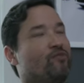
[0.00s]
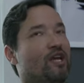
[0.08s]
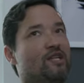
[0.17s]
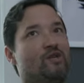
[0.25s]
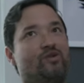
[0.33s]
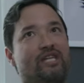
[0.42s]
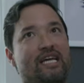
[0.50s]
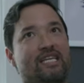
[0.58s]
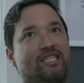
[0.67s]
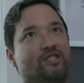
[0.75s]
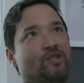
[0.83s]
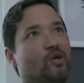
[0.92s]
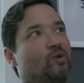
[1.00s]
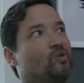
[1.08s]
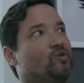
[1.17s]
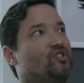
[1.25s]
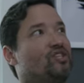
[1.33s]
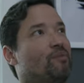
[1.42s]
and you take, you know,
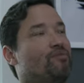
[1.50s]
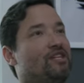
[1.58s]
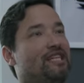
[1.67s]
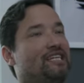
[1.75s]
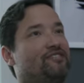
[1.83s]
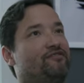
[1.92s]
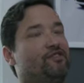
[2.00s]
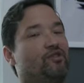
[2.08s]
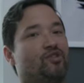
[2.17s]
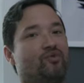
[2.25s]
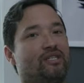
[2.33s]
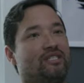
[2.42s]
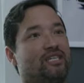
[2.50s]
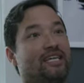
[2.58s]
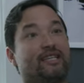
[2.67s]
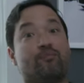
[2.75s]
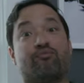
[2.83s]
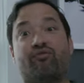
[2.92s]
something that's futuristic
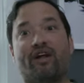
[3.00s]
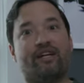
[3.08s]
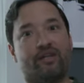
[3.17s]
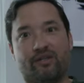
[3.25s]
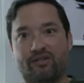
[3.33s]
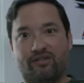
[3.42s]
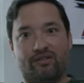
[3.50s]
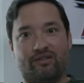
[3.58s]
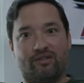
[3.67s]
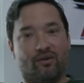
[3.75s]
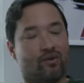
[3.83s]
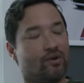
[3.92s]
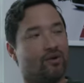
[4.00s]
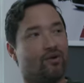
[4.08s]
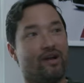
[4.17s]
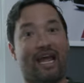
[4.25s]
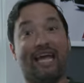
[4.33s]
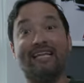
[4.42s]
like the Predators
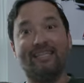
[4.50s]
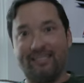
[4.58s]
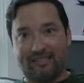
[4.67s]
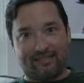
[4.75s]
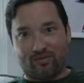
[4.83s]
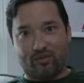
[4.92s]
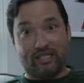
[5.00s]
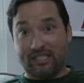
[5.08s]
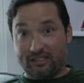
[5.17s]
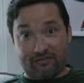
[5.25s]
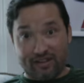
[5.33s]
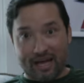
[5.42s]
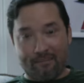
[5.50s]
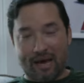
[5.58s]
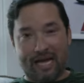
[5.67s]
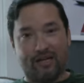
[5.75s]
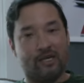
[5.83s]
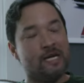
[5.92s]
or aliens, really, for that
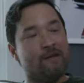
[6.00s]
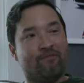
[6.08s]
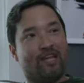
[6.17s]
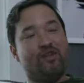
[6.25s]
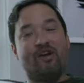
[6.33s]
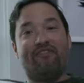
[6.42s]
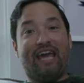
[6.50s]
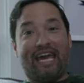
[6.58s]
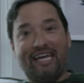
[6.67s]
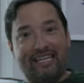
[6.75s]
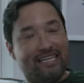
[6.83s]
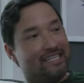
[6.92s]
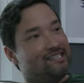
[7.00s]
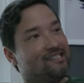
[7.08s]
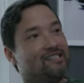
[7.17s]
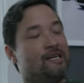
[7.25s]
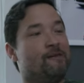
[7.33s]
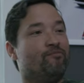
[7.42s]
matter. And you have
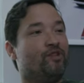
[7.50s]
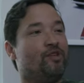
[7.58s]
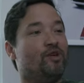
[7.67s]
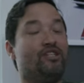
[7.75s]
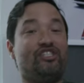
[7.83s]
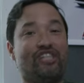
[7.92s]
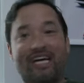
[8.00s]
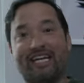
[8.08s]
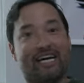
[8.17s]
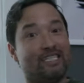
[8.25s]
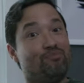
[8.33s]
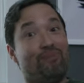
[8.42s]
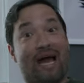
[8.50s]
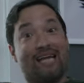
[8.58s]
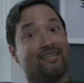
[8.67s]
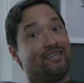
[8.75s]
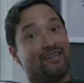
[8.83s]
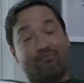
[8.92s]
aliens, you know, the Jedi's
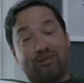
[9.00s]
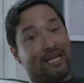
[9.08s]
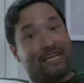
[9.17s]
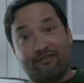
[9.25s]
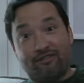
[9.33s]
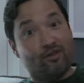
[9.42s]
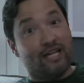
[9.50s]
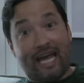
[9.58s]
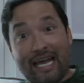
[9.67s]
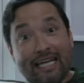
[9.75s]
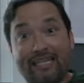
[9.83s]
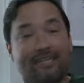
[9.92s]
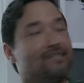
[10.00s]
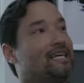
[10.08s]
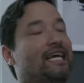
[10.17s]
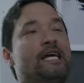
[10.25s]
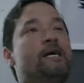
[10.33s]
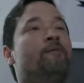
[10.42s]
battling a planet full of aliens.
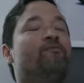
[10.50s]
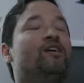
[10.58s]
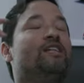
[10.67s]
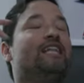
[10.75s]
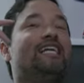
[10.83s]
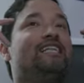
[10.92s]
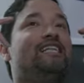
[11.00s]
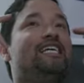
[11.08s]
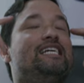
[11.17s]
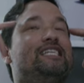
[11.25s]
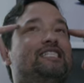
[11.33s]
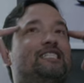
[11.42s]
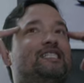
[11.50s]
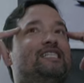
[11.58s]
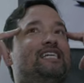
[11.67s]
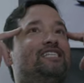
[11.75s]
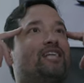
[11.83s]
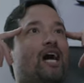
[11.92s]
Like
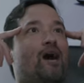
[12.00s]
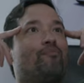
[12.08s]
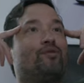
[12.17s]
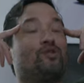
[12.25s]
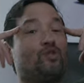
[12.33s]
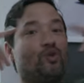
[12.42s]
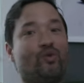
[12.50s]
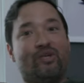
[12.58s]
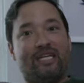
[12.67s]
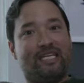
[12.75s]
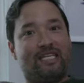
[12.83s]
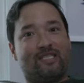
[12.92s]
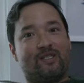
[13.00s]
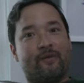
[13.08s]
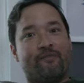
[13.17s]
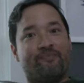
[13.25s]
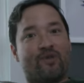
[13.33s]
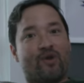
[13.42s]
these opportunities
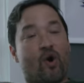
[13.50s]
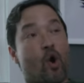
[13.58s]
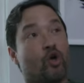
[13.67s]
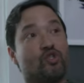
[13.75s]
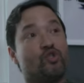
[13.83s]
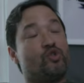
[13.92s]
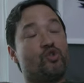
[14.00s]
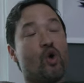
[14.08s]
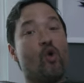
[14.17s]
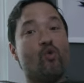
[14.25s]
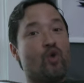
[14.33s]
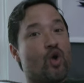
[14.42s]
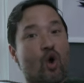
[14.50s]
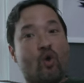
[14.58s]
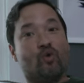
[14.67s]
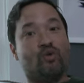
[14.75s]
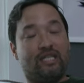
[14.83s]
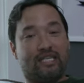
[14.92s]
are so
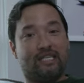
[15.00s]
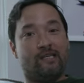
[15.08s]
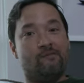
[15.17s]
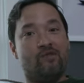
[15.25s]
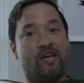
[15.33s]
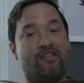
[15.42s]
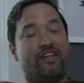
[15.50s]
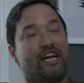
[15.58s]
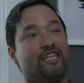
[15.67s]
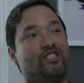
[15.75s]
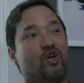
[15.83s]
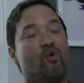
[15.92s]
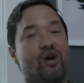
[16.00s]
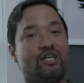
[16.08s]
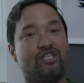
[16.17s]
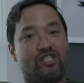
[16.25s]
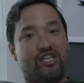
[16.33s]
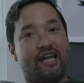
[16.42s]
golden that I don't
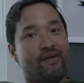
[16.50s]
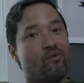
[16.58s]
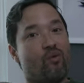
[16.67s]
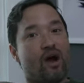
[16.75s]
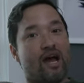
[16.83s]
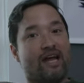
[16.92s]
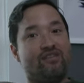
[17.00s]
understand why